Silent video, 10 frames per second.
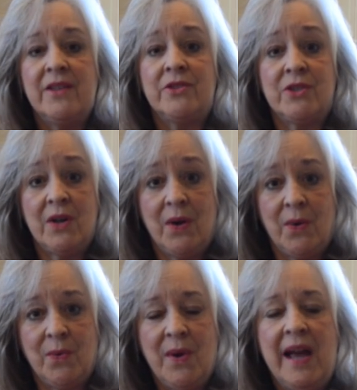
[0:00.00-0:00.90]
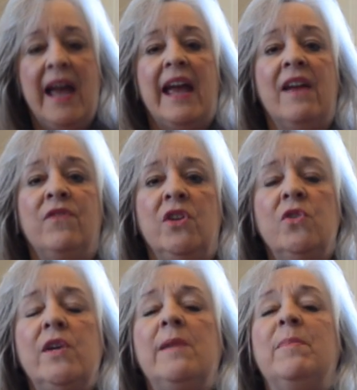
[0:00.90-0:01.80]
So if you
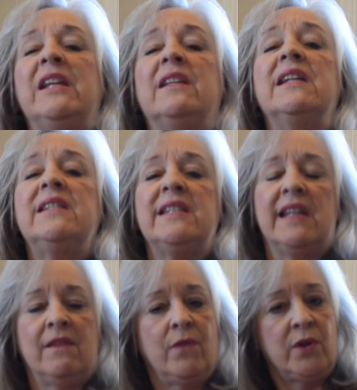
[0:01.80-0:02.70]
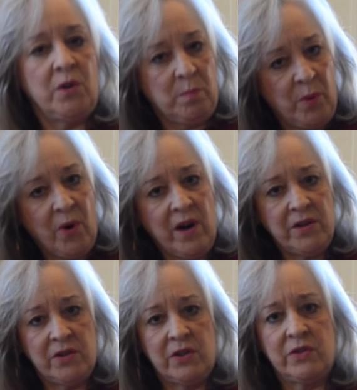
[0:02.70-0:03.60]
can be listening for your
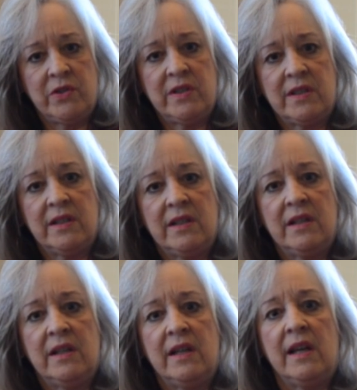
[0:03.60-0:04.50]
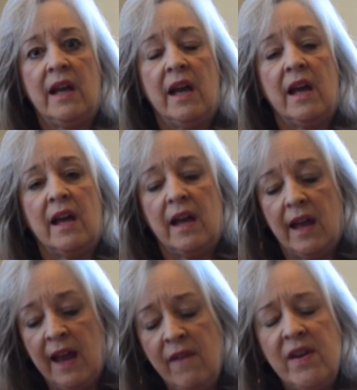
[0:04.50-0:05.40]
partners
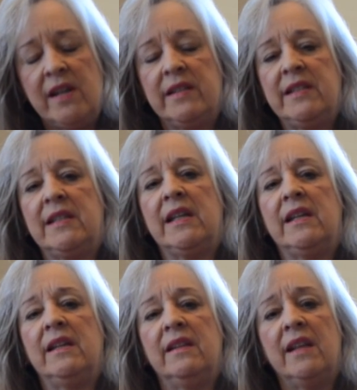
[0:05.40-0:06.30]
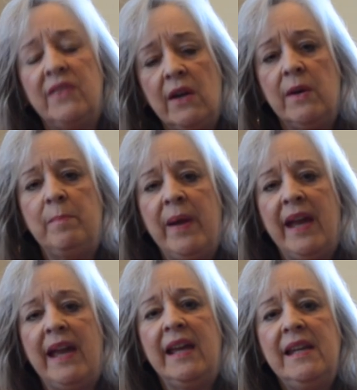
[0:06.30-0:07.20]
evidencing that they're in
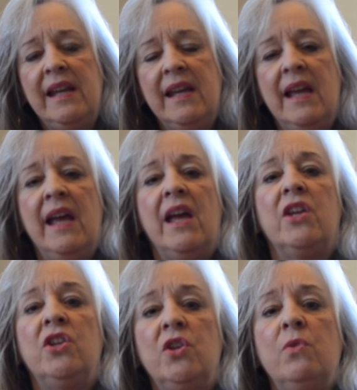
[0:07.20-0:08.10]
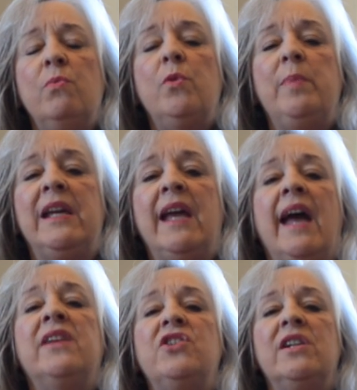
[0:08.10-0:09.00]
pain, you will be
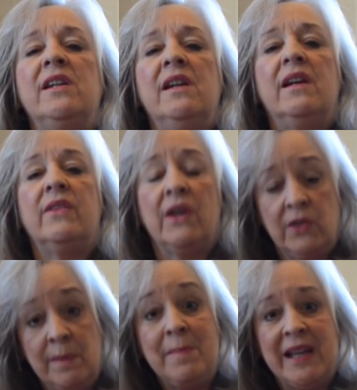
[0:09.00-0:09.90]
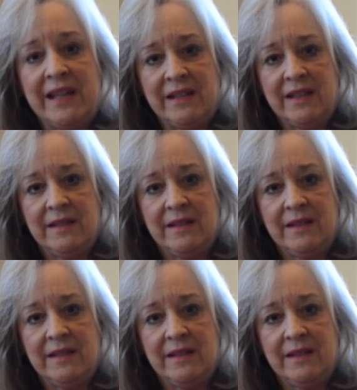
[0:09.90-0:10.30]
catching their lament.